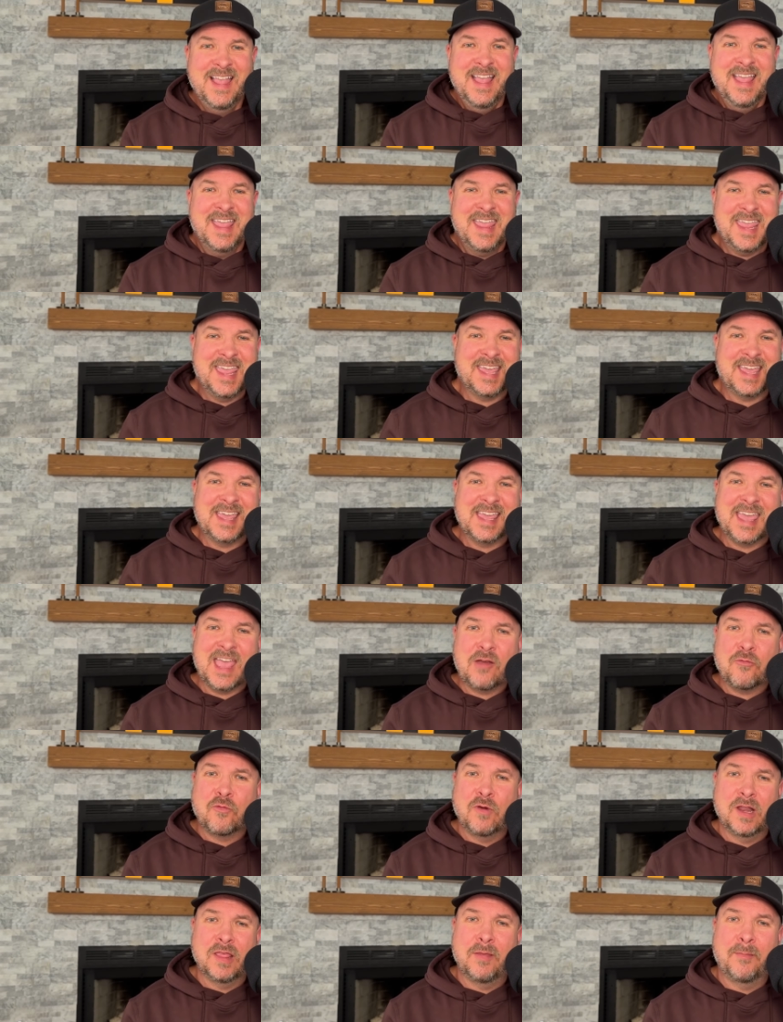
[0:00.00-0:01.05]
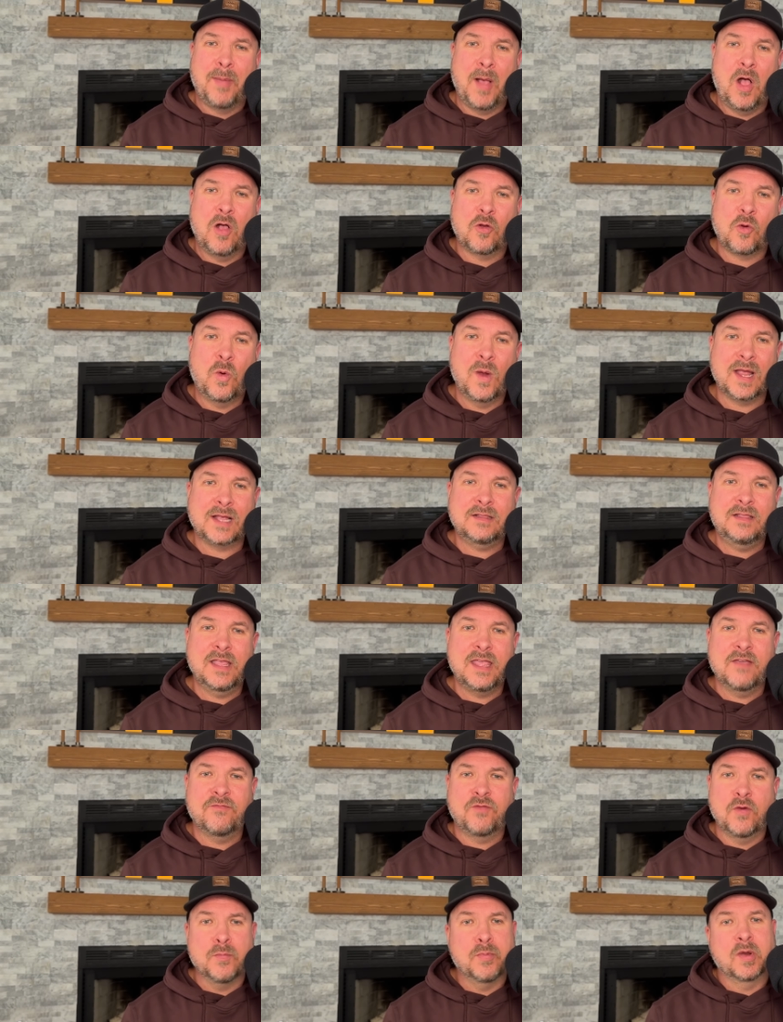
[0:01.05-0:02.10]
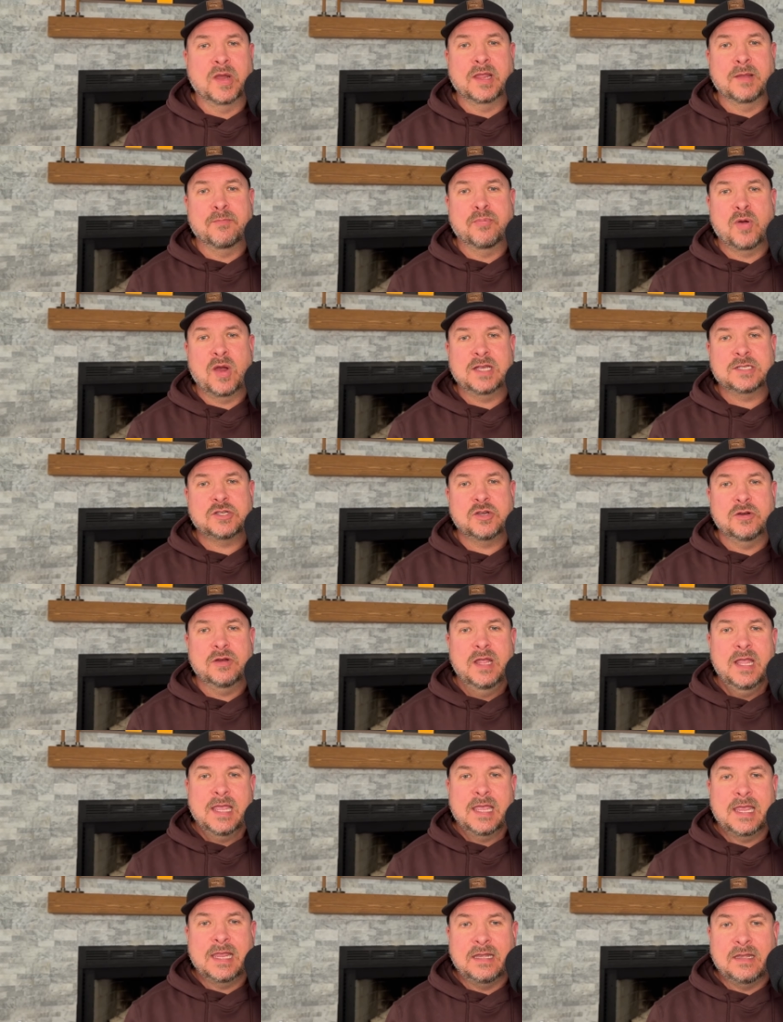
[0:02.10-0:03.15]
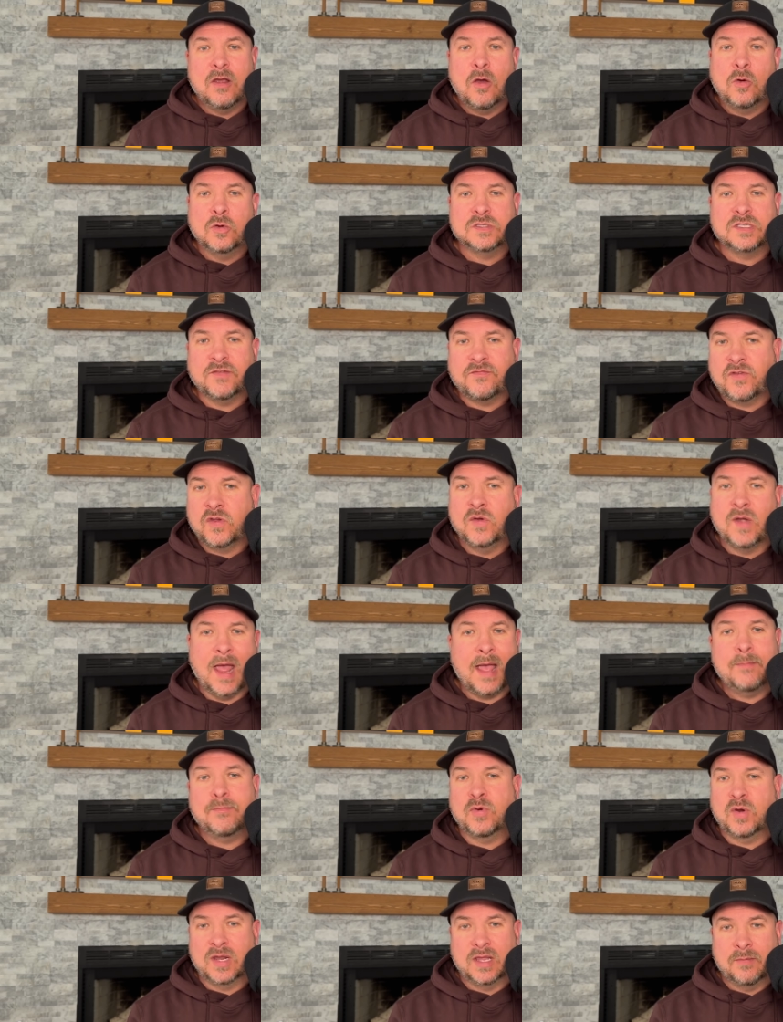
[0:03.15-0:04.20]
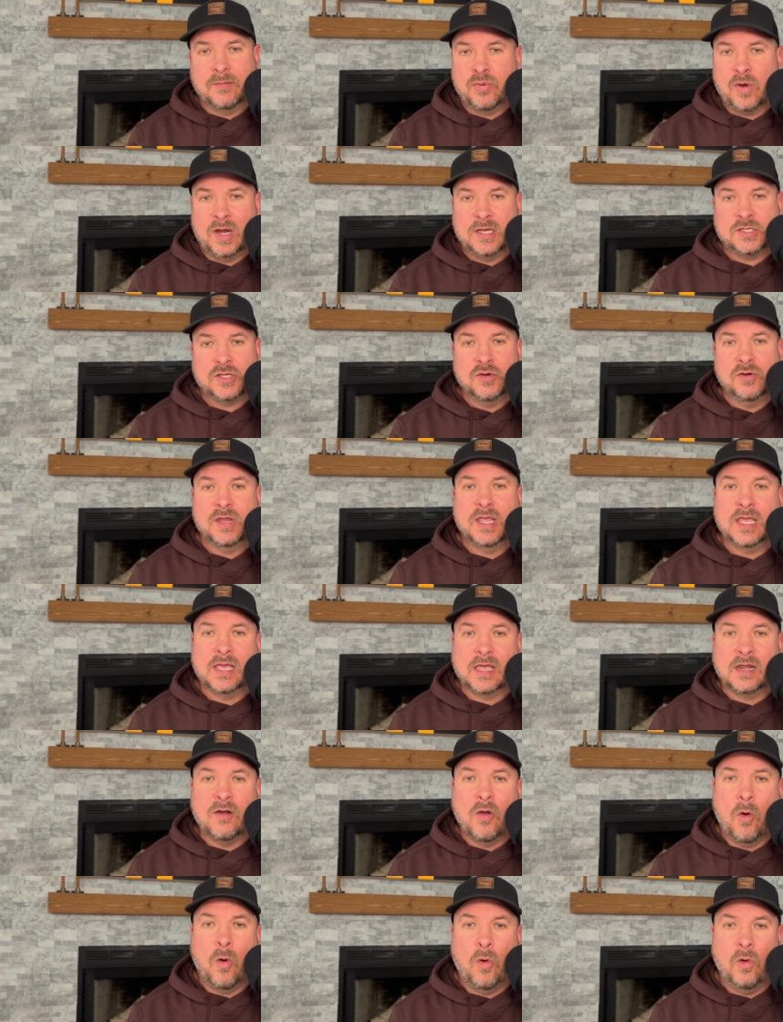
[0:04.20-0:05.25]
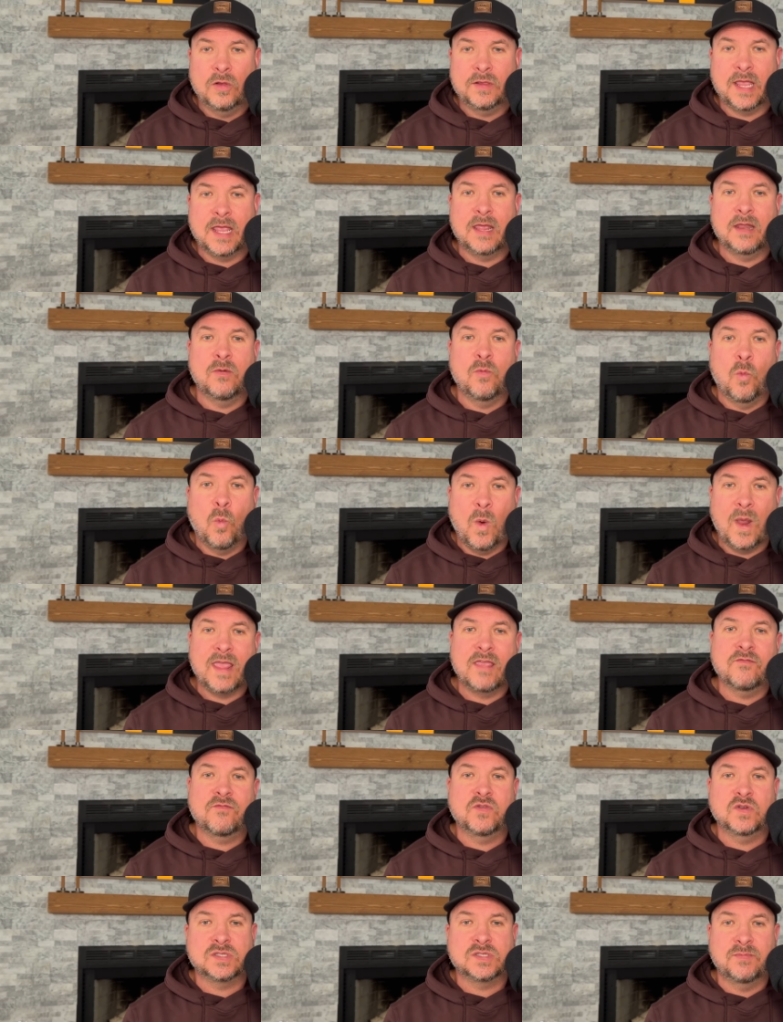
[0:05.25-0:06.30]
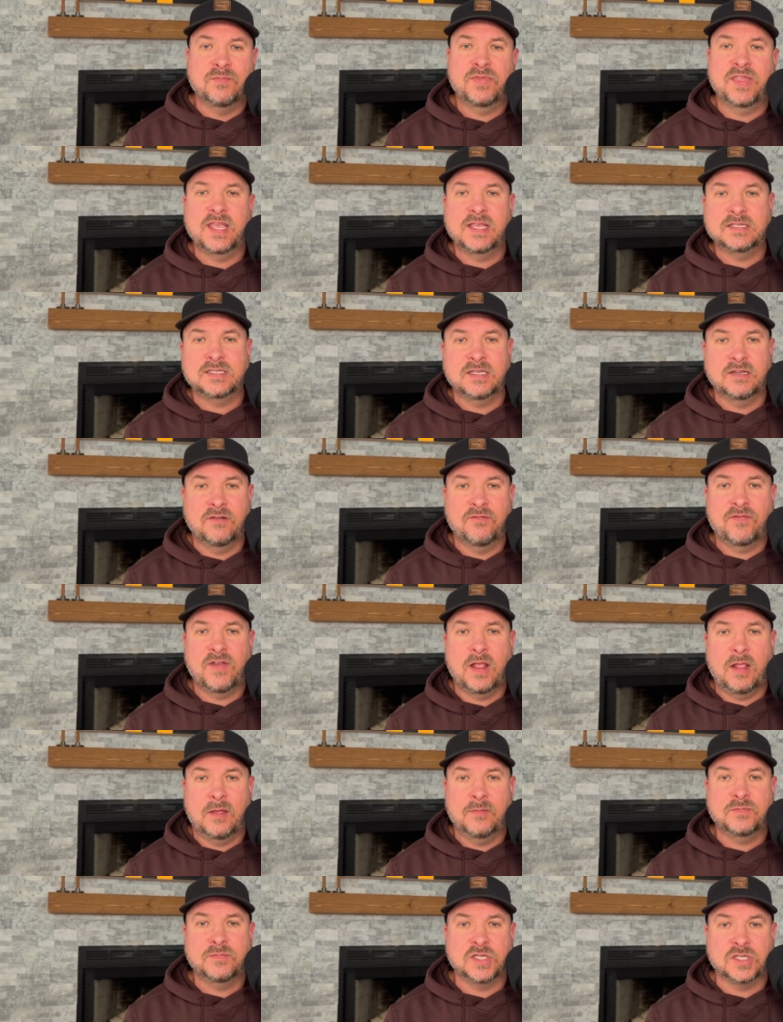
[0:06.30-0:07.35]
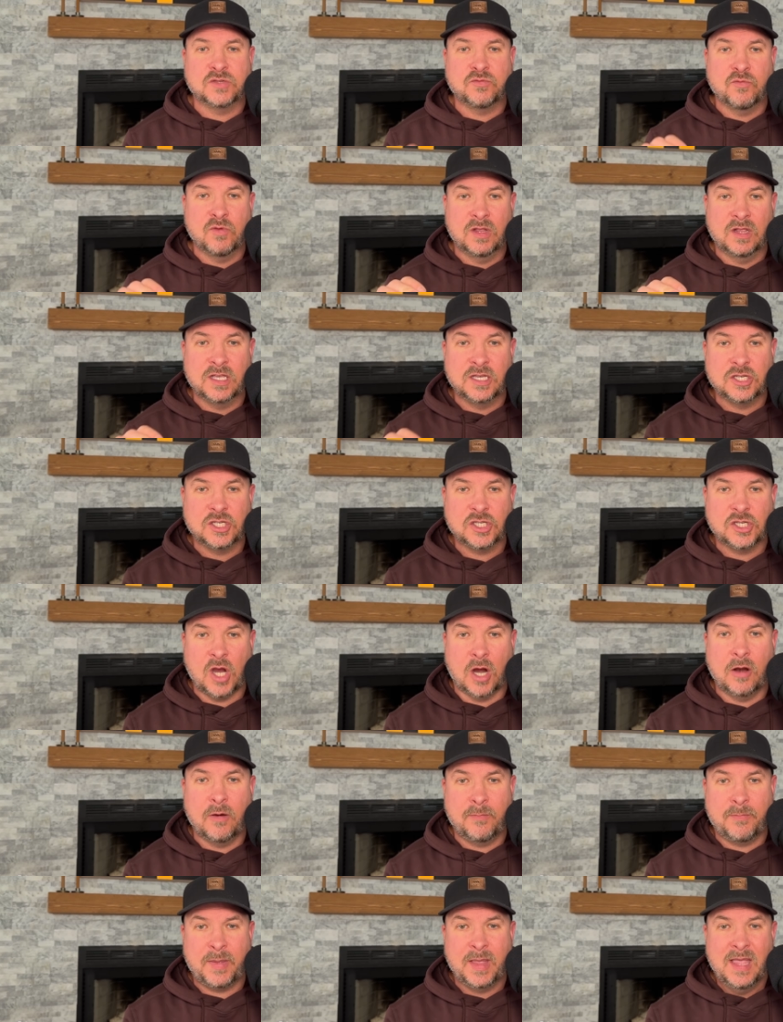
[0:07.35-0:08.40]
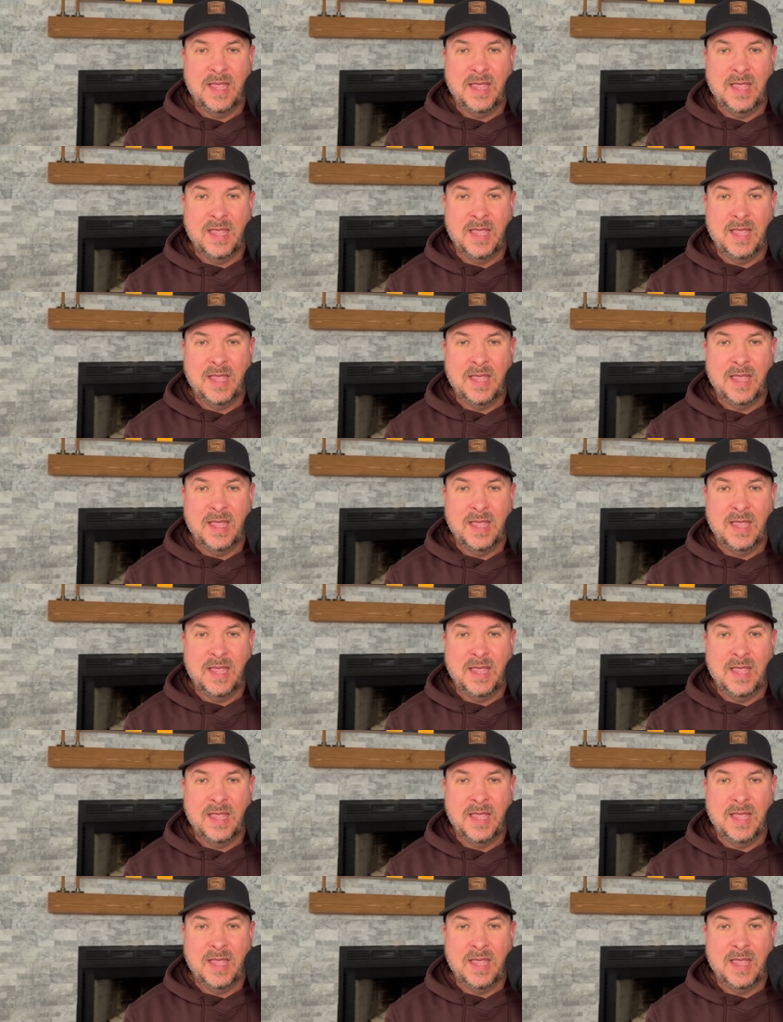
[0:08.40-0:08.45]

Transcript: He can get rid of the ball quickly if you're bringing pressure. He knows if you're not bringing pressure, he can hold it and wait for some things to develop just really sharp.